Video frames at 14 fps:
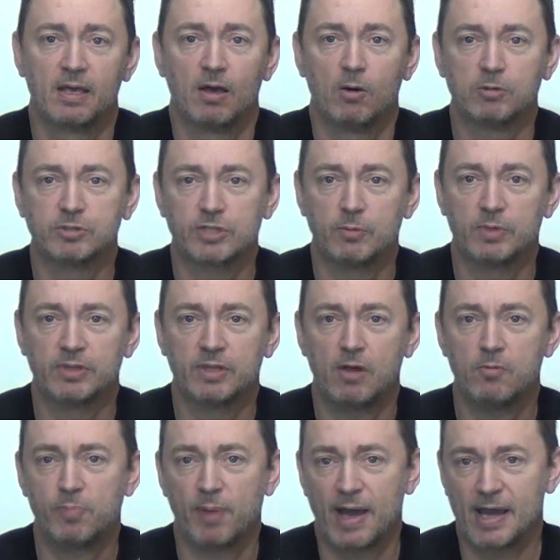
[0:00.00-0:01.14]
Also, with no
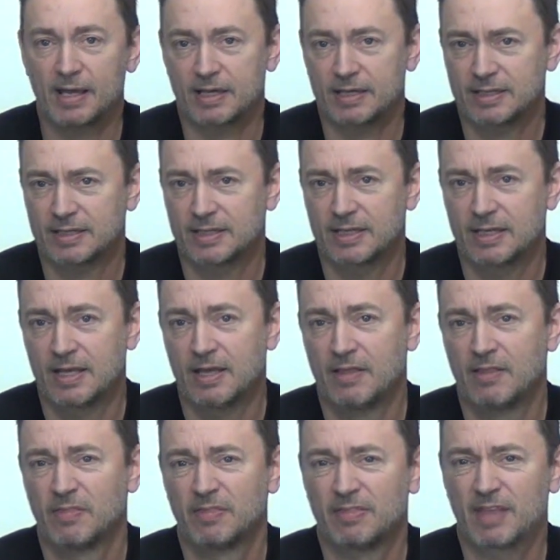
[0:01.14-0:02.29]
back,
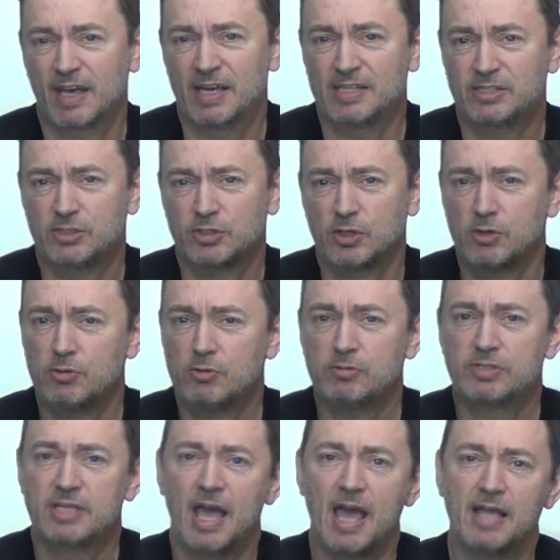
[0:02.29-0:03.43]
they do
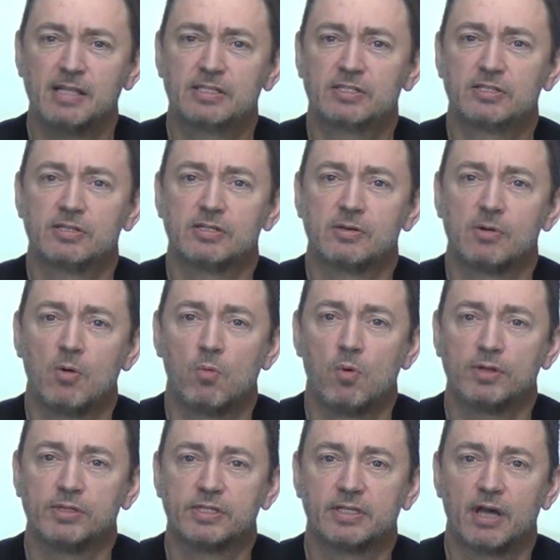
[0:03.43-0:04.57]
tend to
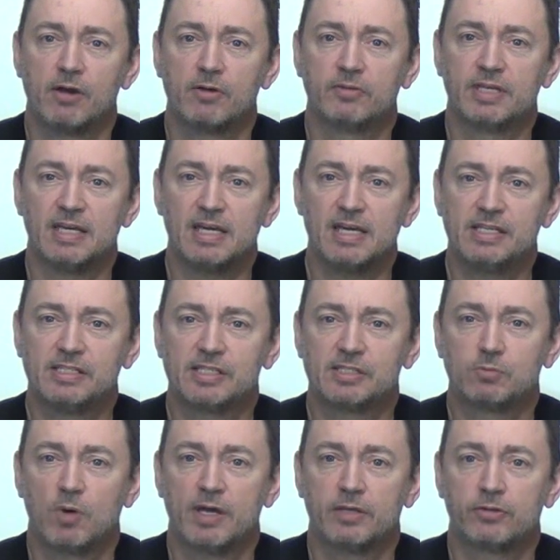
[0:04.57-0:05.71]
want to go the easiest
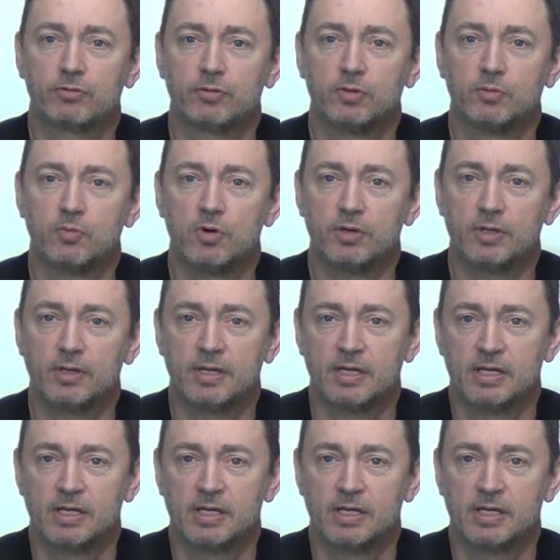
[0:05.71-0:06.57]
way through the wood.